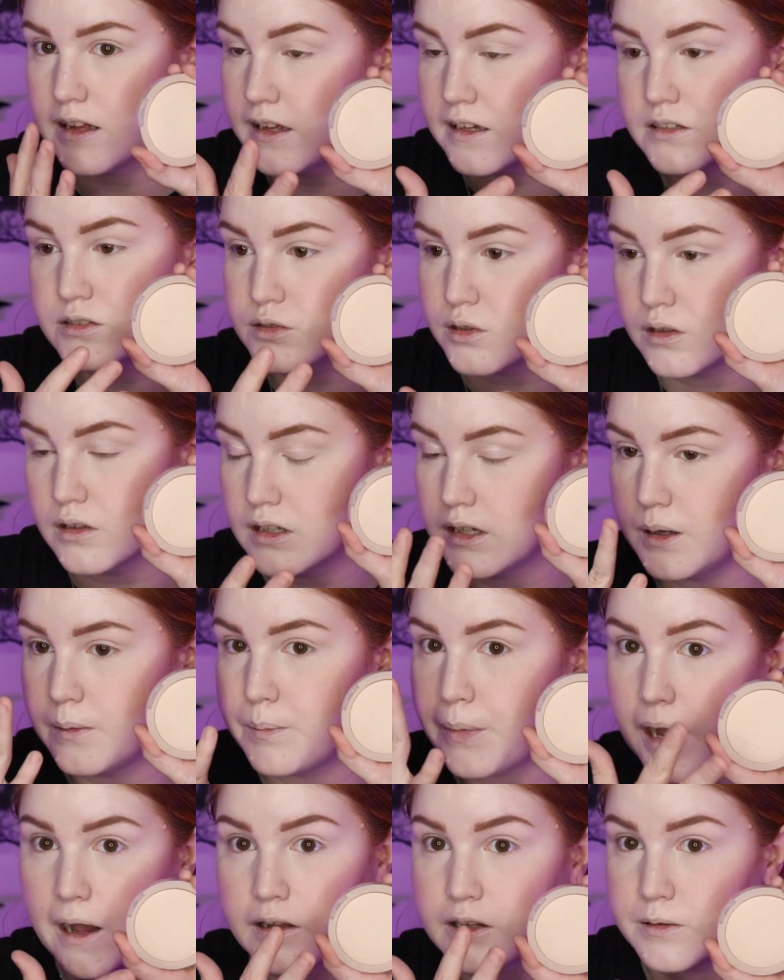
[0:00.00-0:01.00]
And I solely
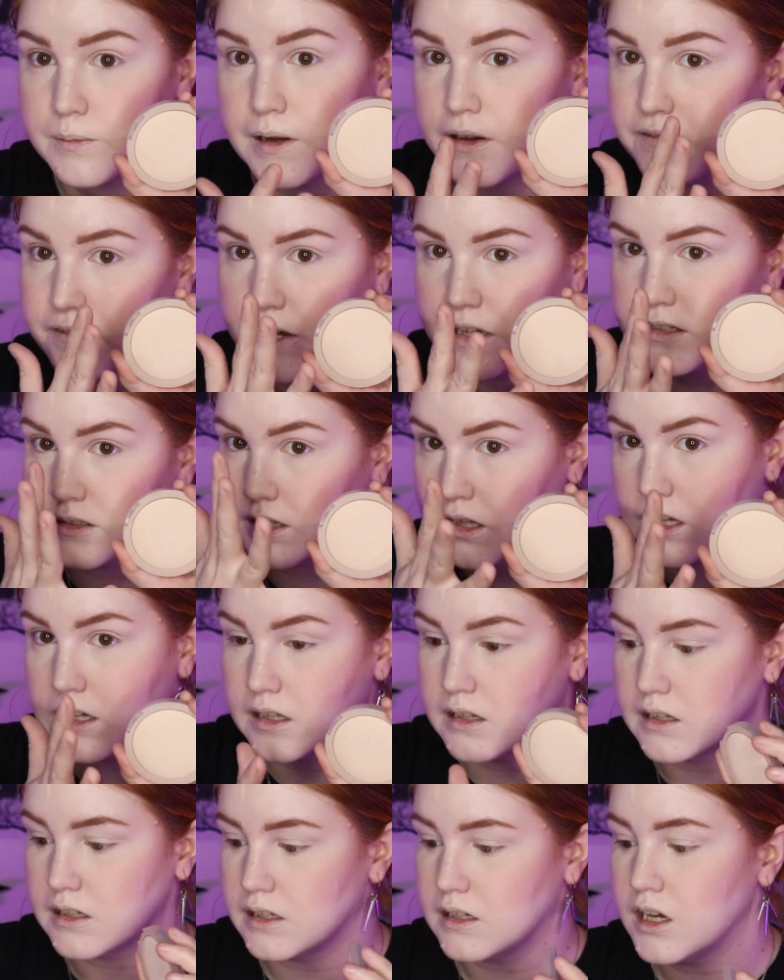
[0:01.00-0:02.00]
powder my face
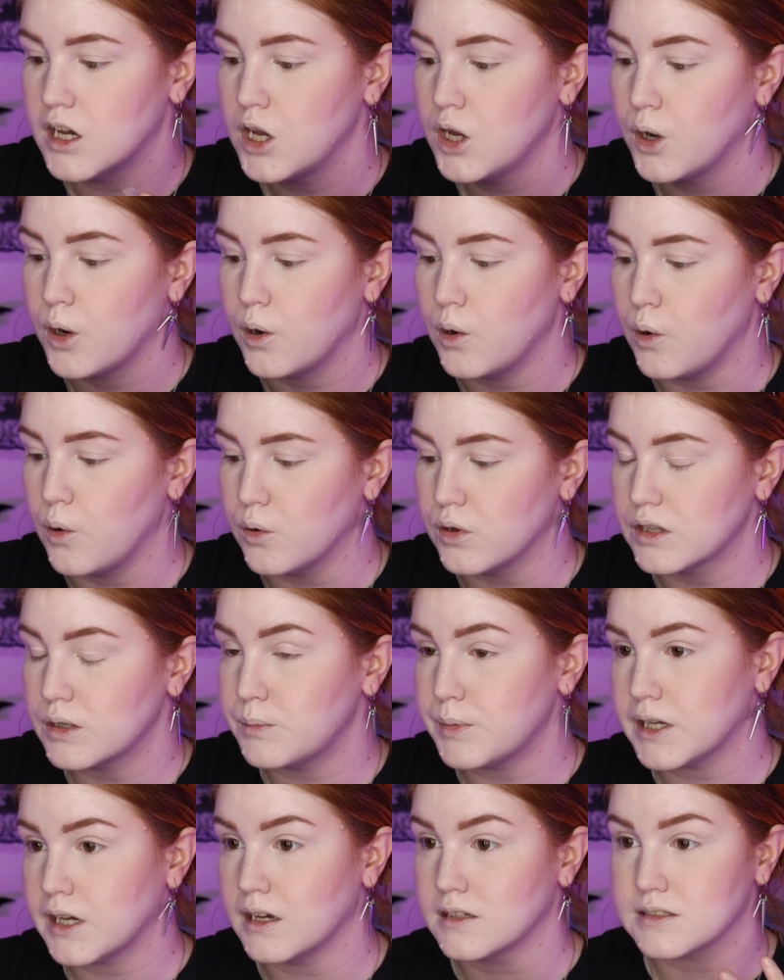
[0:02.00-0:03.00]
lightly only
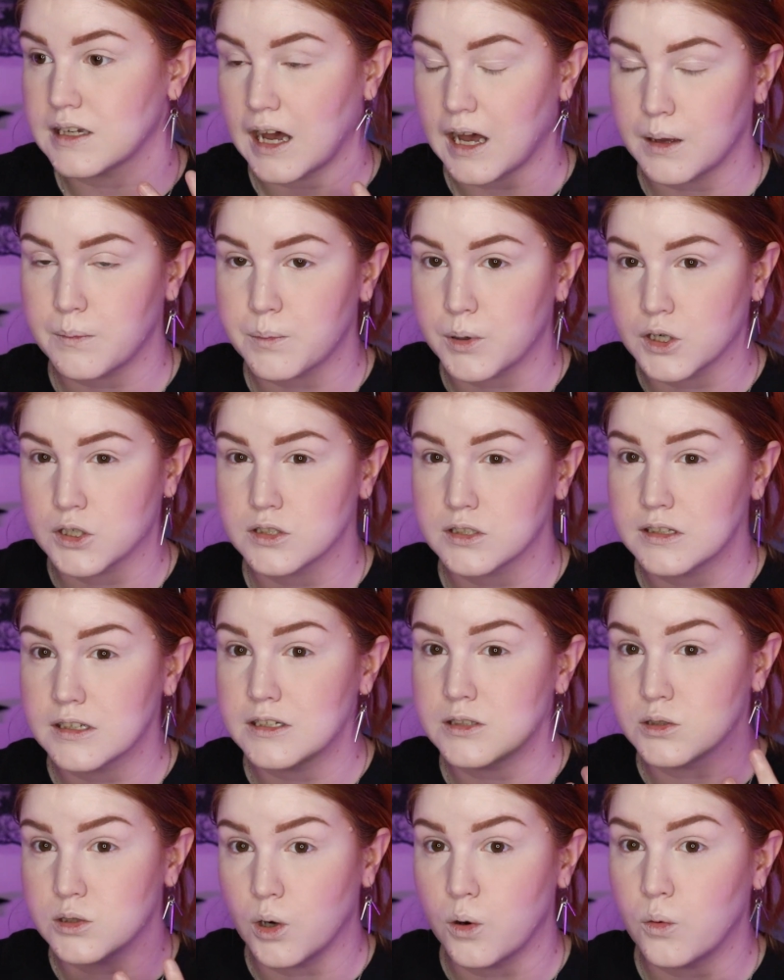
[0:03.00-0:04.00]
because I personally
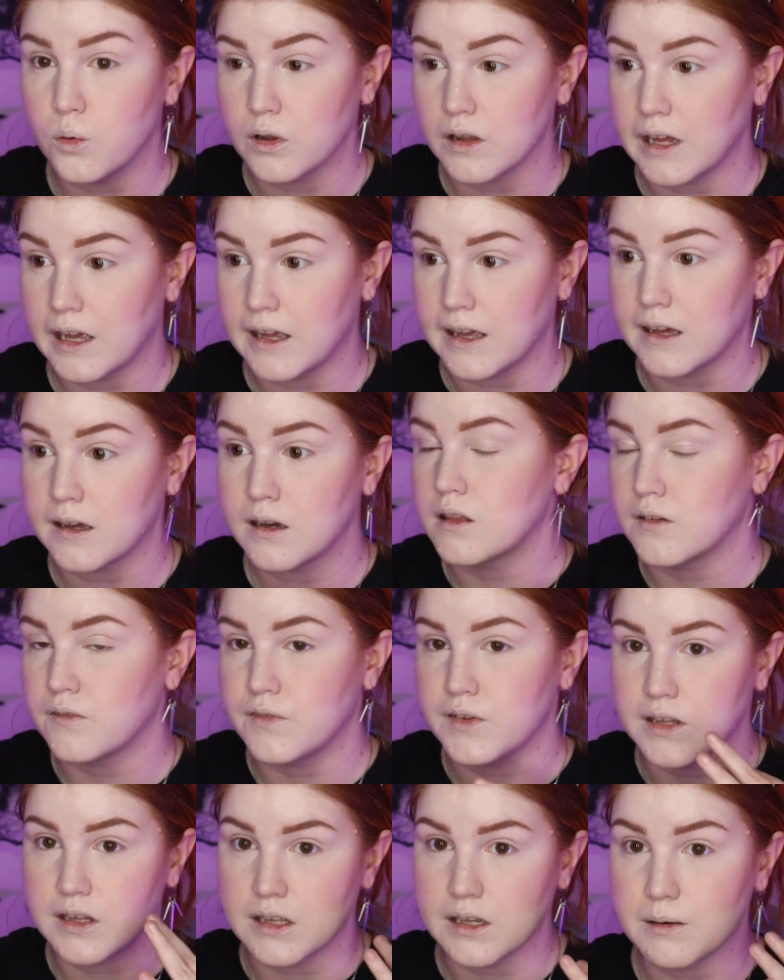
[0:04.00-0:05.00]
don't like the
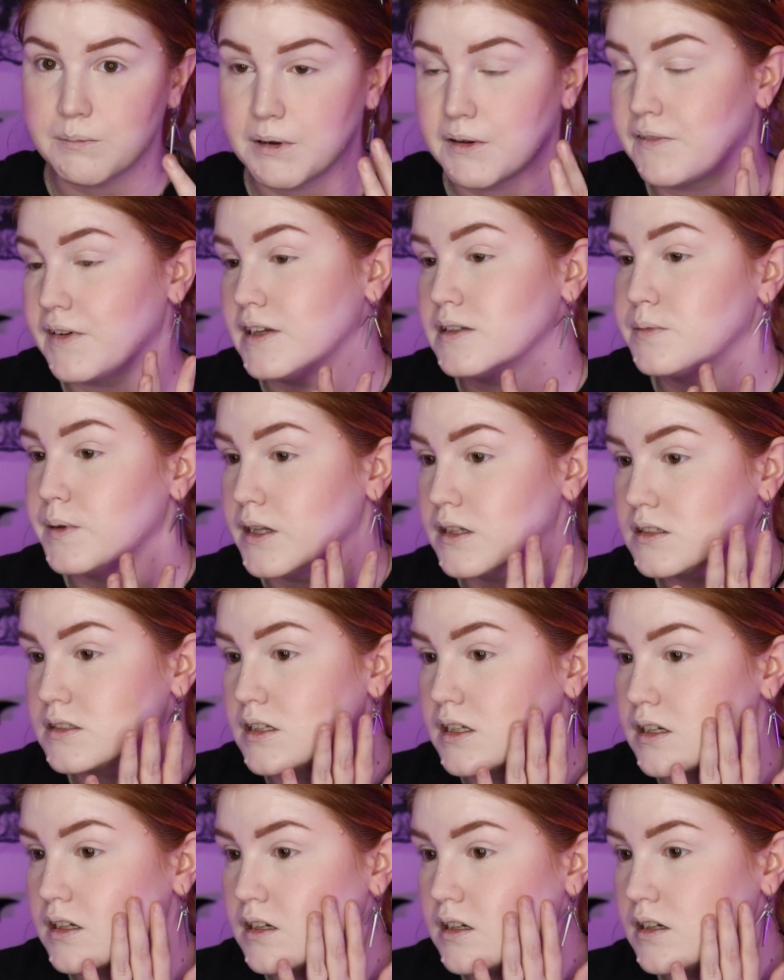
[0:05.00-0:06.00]
feeling of my face being
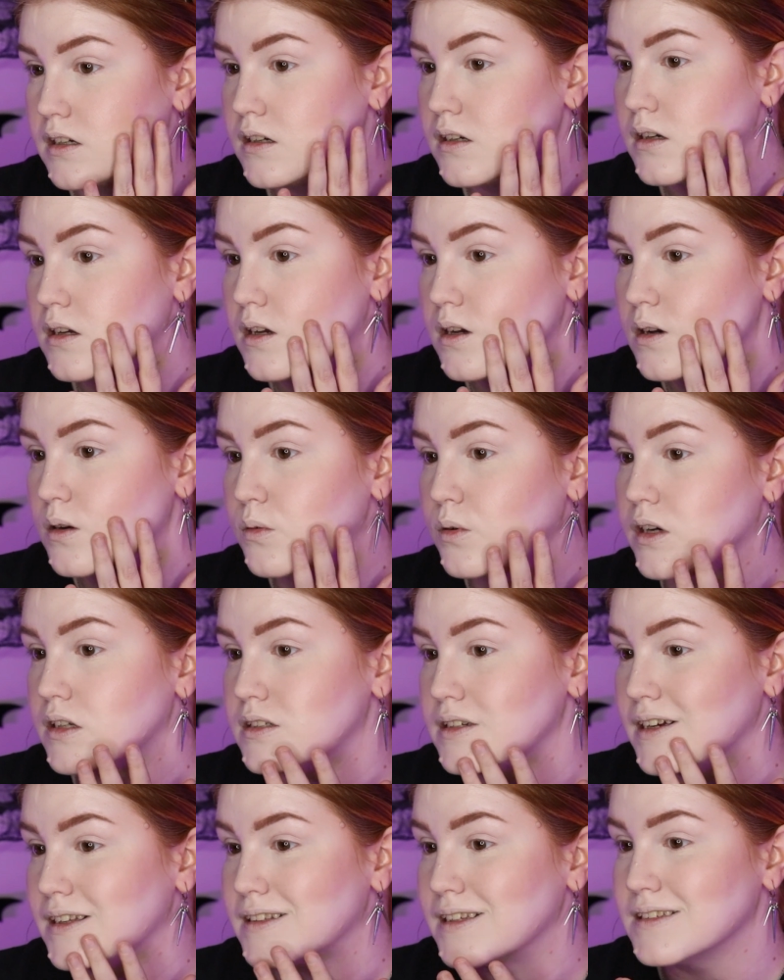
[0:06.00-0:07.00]
sticky, which
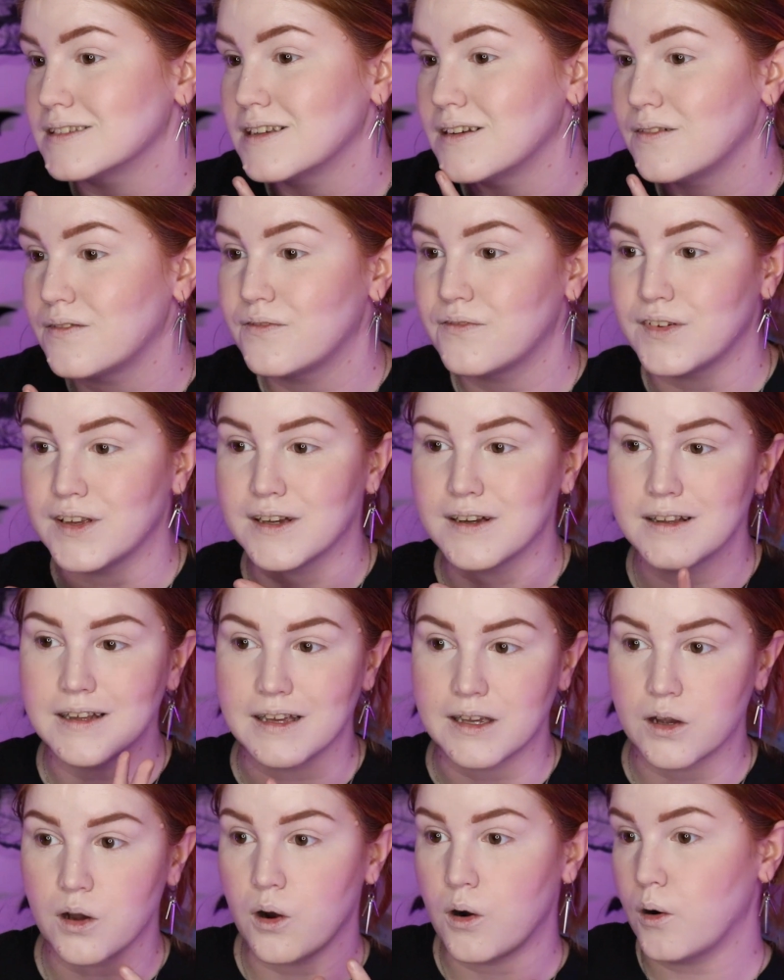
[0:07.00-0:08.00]
it doesn't feel
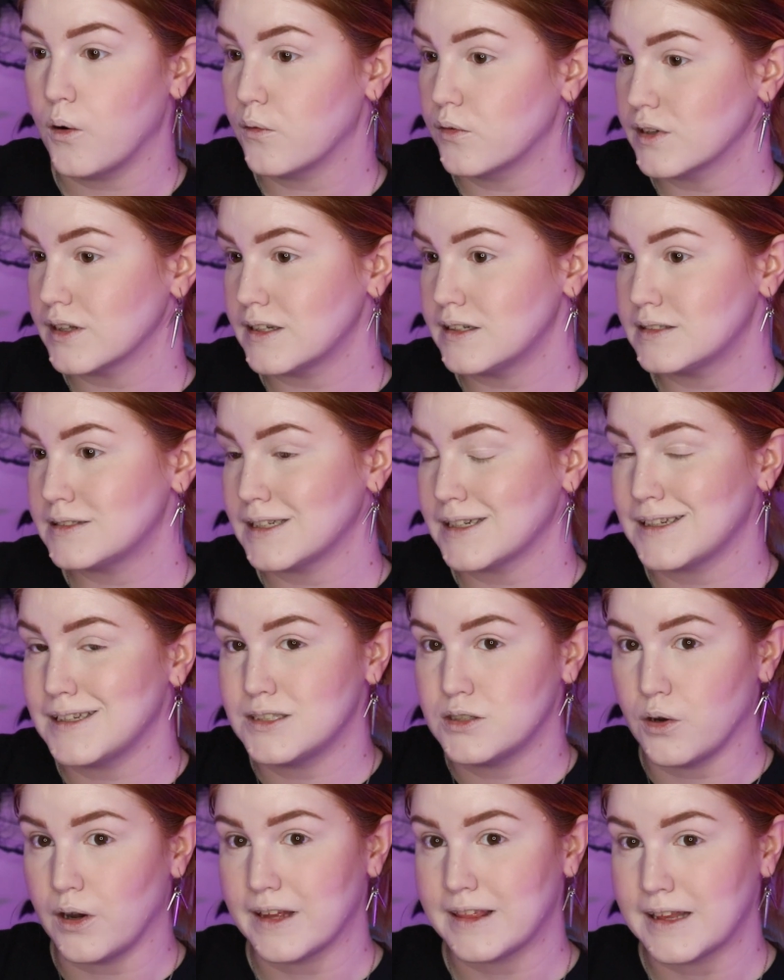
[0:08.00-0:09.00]
like overly sticky,
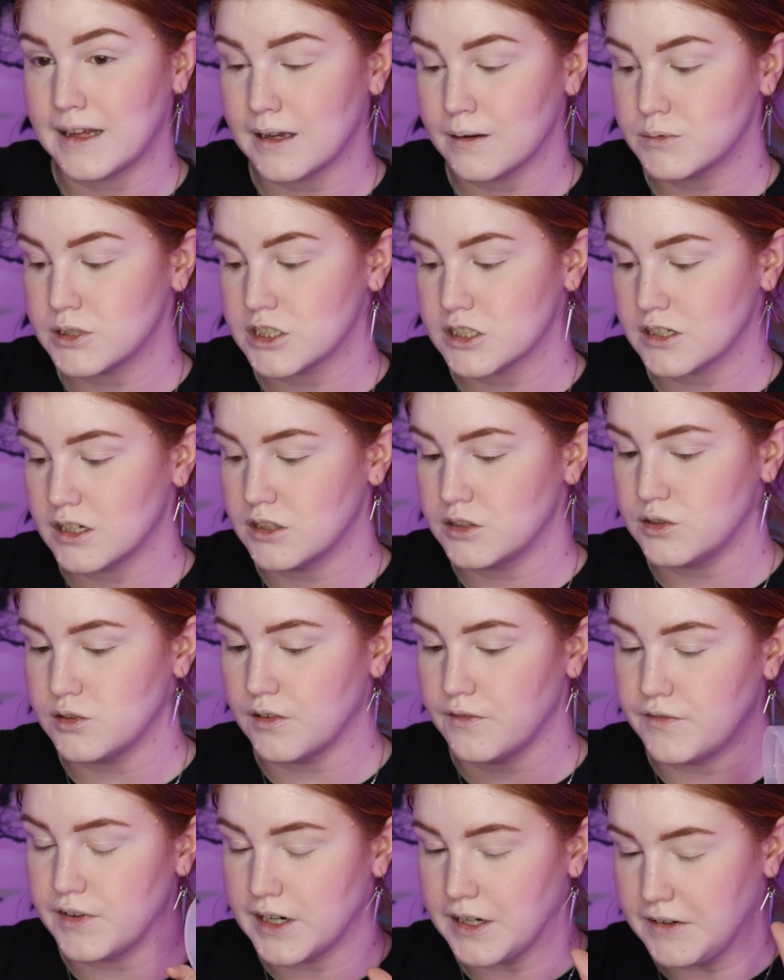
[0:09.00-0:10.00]
so I think I'm just going to do
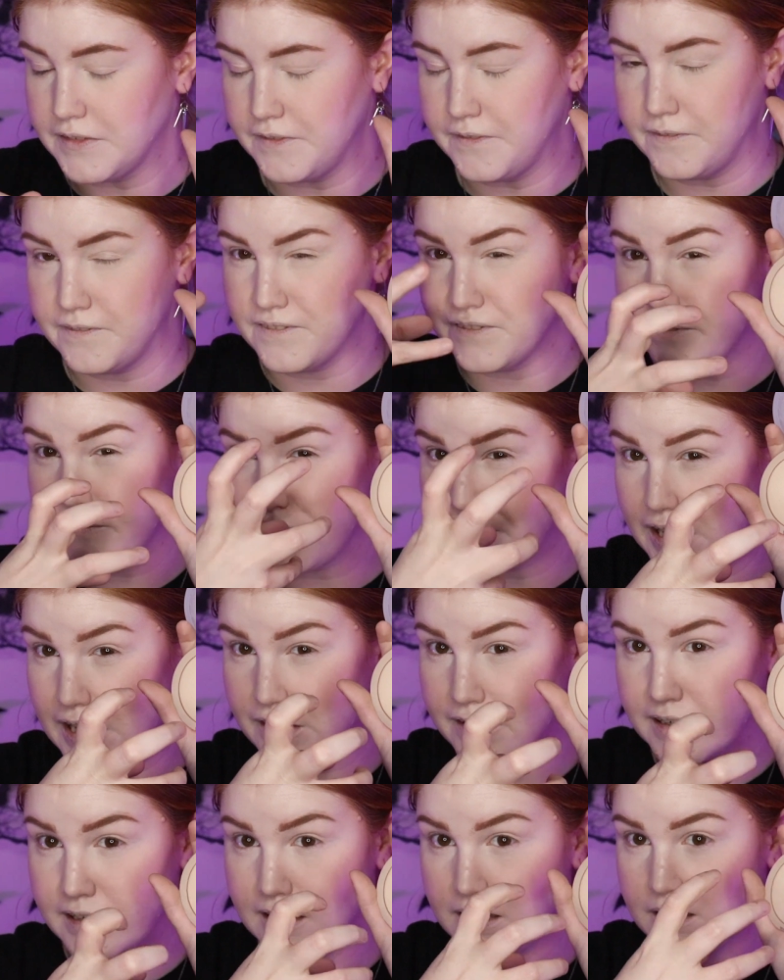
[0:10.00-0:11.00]
a
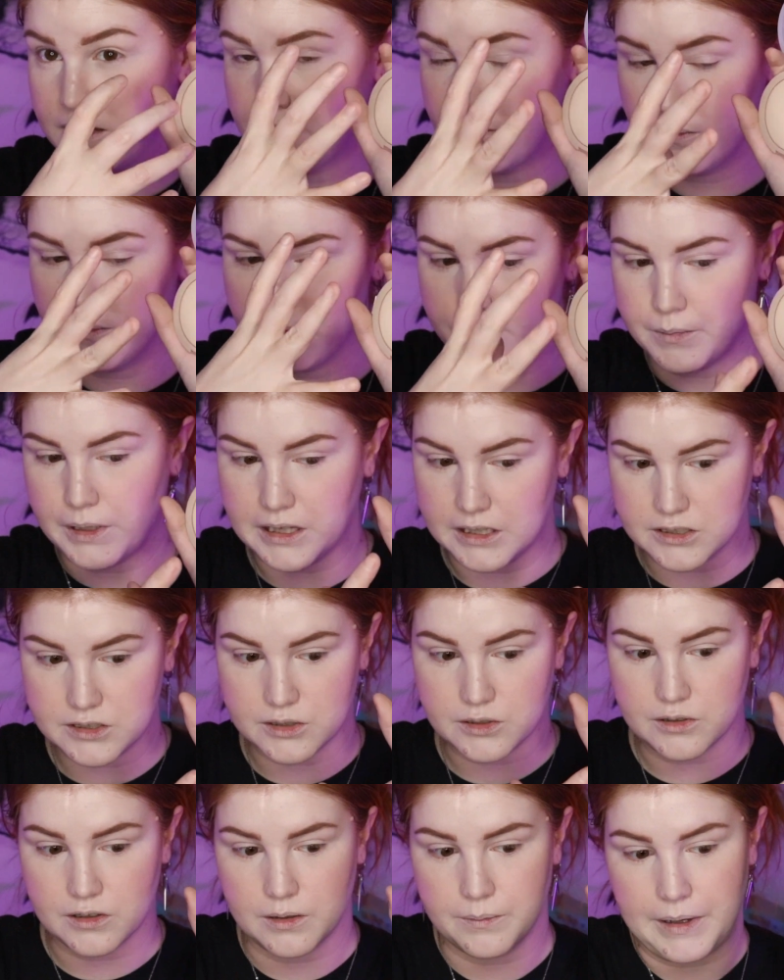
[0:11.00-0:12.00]
very
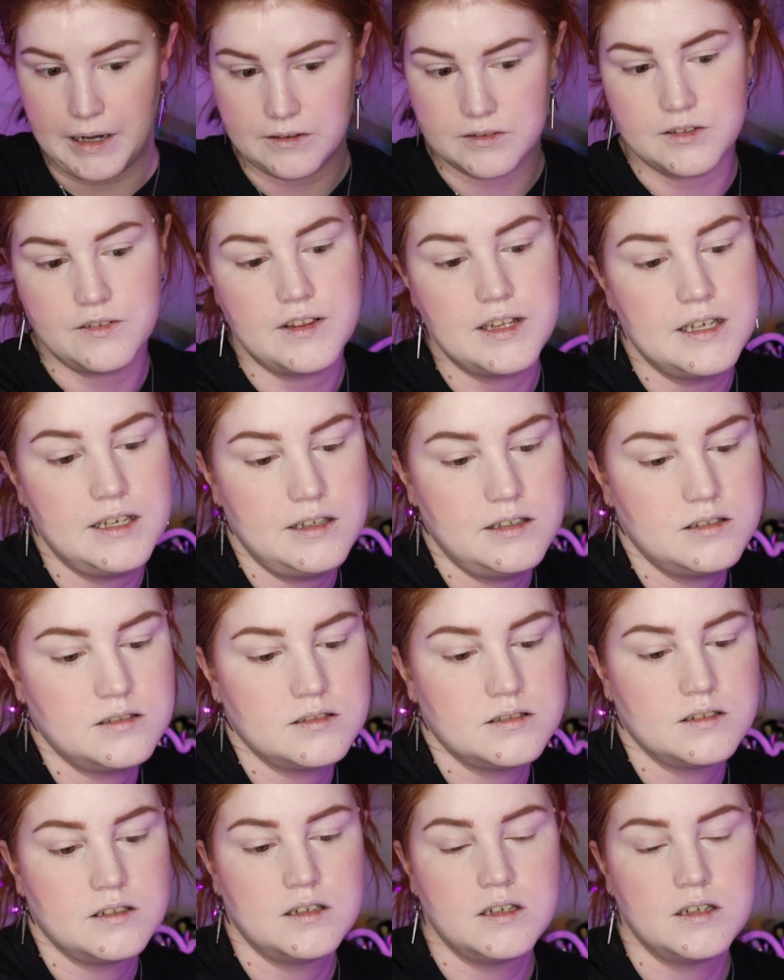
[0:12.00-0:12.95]
minuscule amount of this,